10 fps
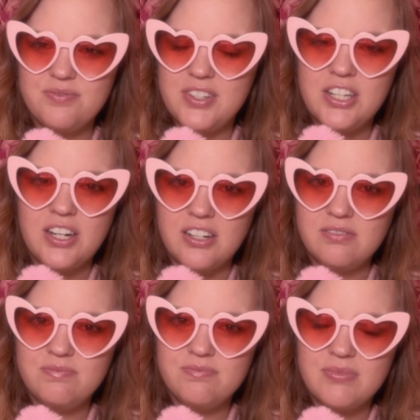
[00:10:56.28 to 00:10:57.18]
You know,
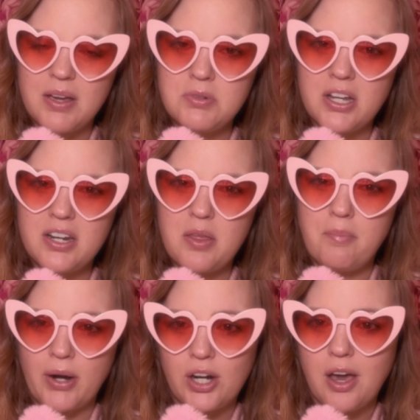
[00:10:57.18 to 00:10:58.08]
I'm talking to the
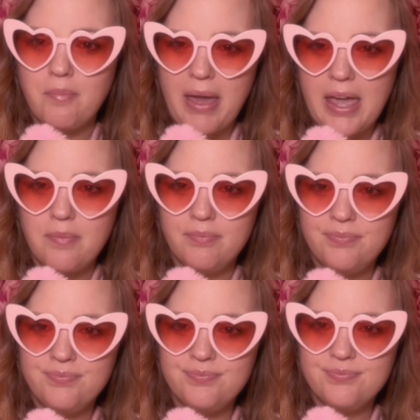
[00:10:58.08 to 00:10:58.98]
burnout babe.
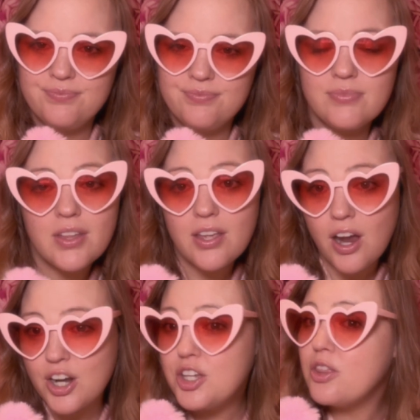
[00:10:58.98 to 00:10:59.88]

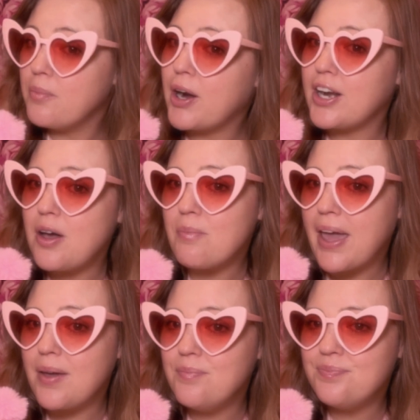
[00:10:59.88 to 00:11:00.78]
Are you the burnout
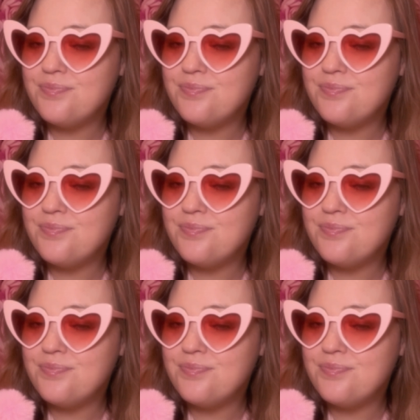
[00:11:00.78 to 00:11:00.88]
babe?